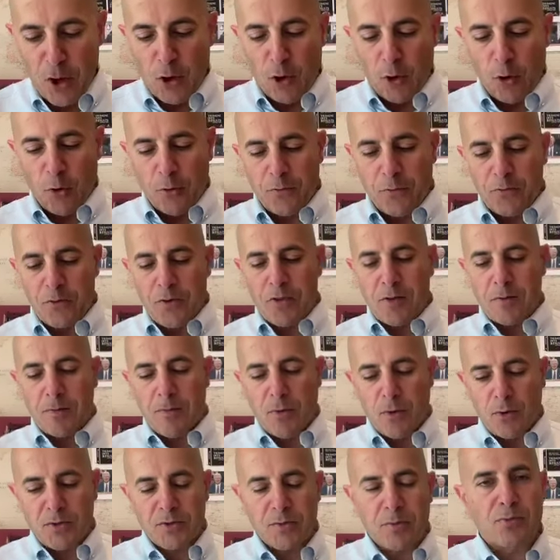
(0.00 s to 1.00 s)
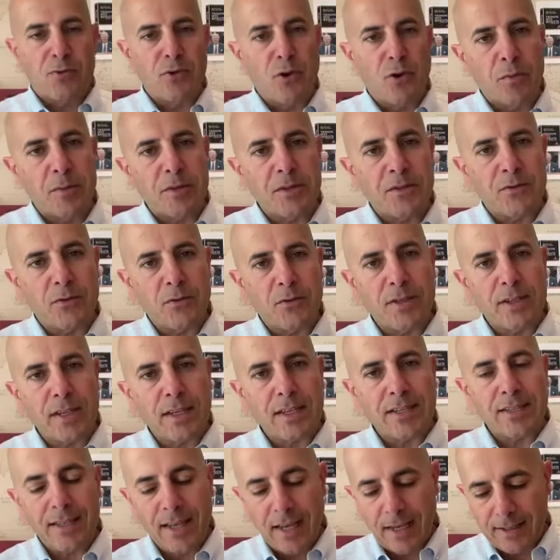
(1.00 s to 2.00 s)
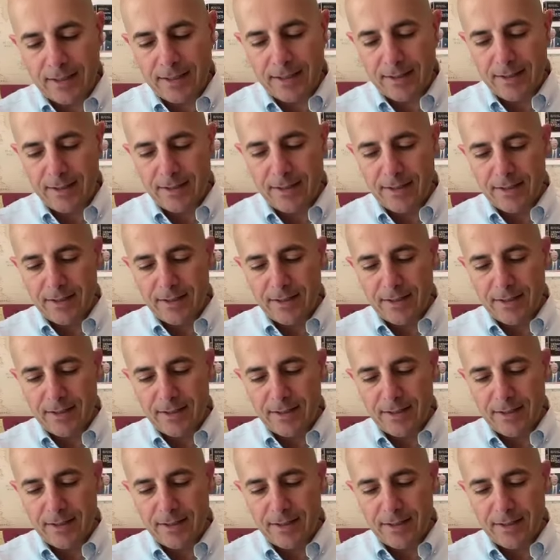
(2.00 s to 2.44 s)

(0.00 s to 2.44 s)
offer the most promise for success.